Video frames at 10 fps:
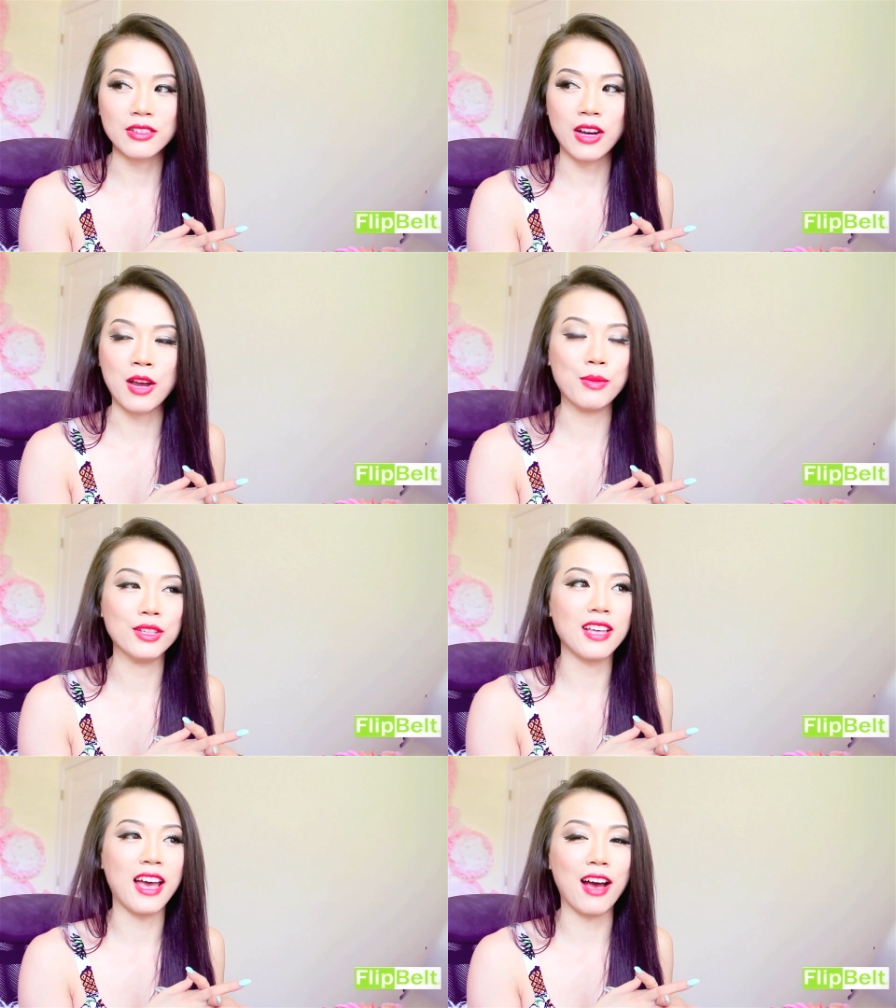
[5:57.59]
I
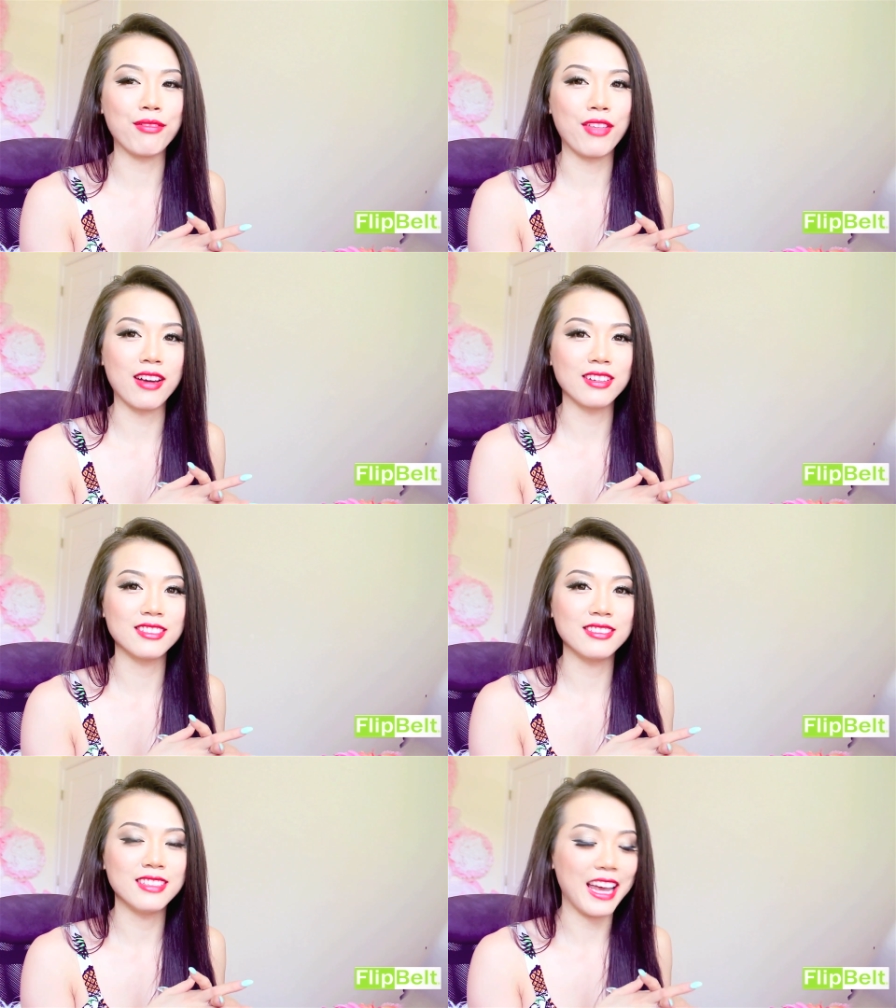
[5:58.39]
must have that
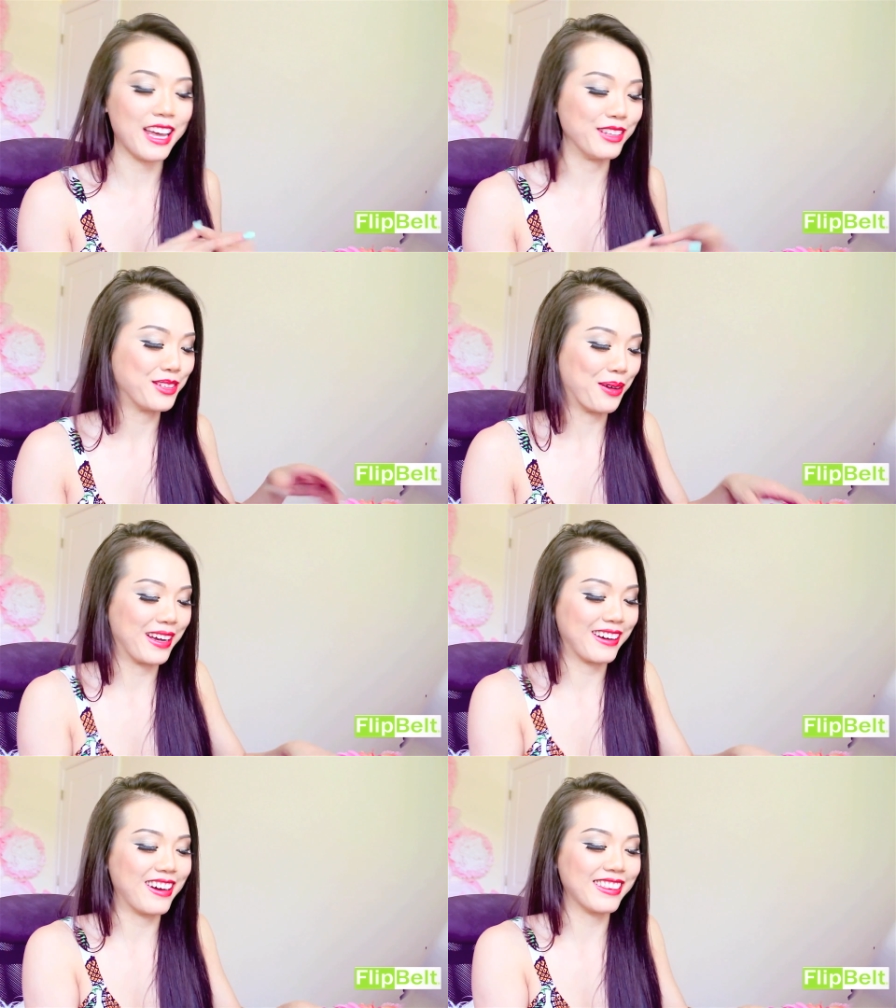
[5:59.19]
and so
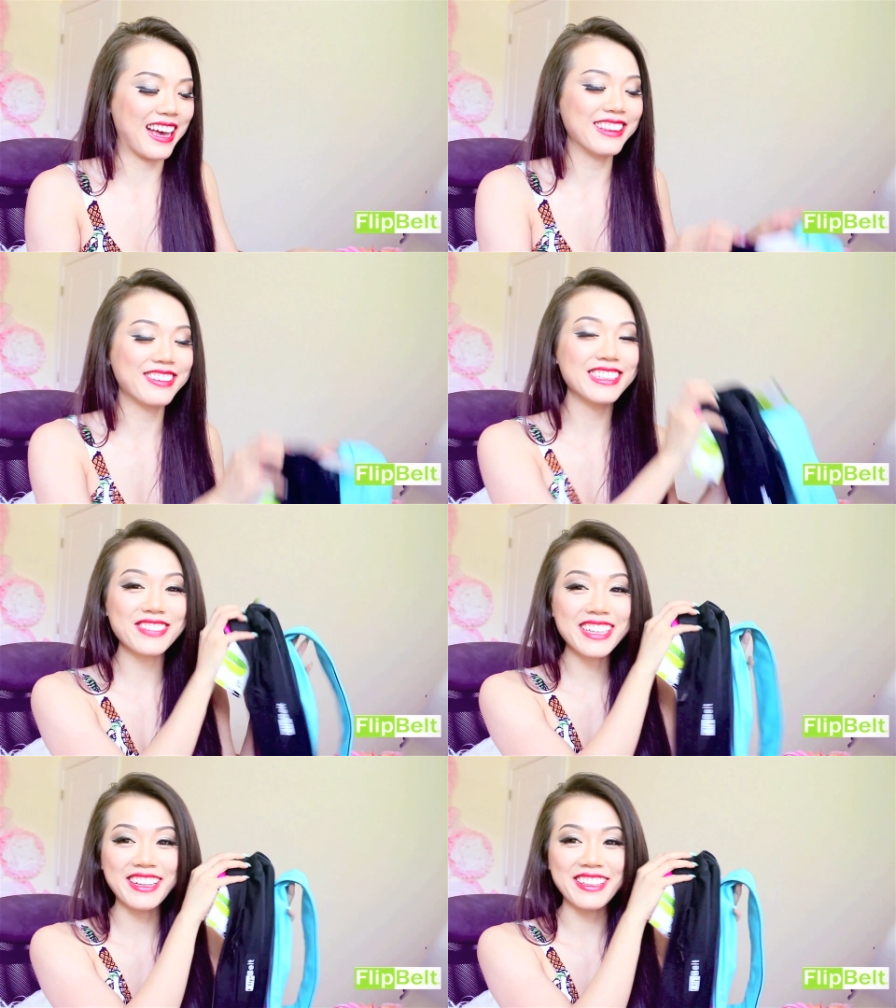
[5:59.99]
I got that and they're
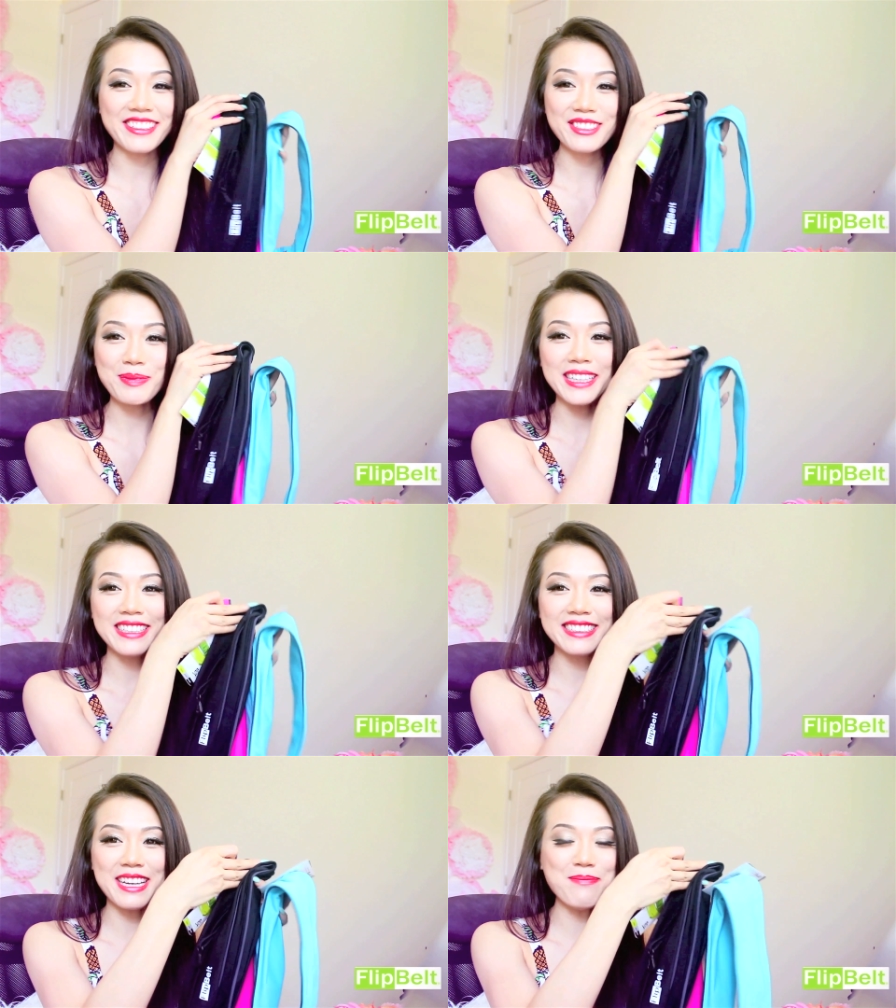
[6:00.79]
different color
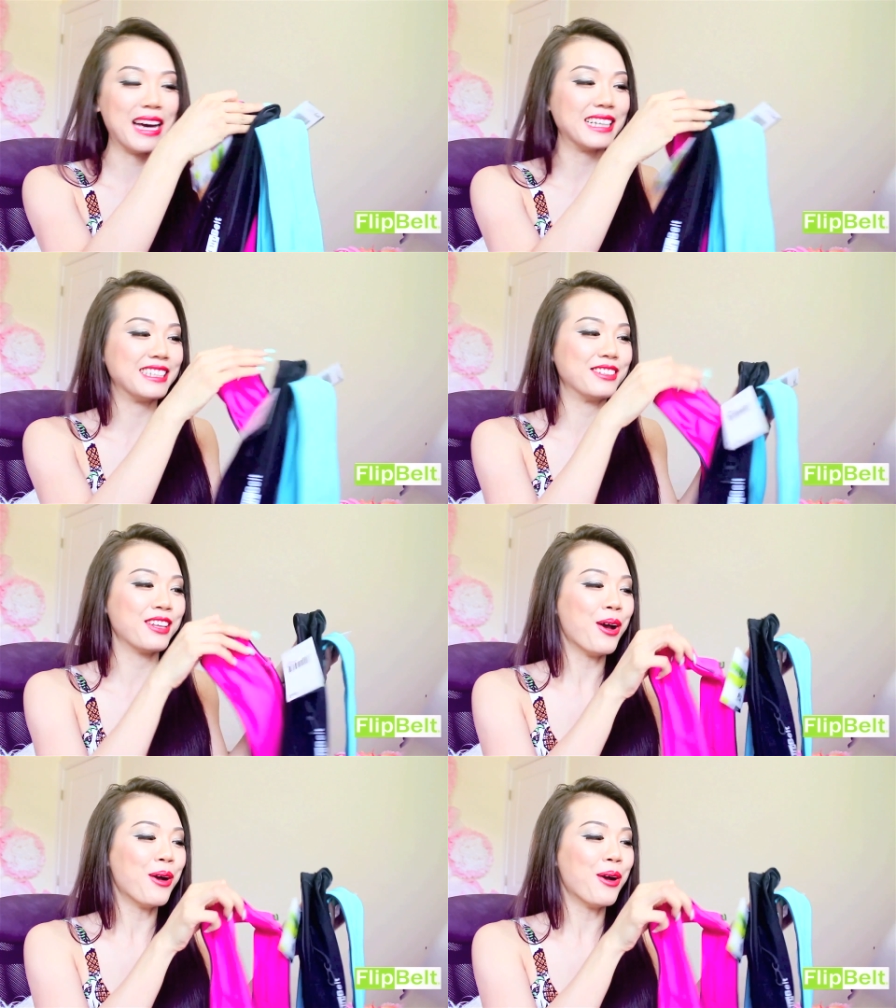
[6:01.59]
because it matches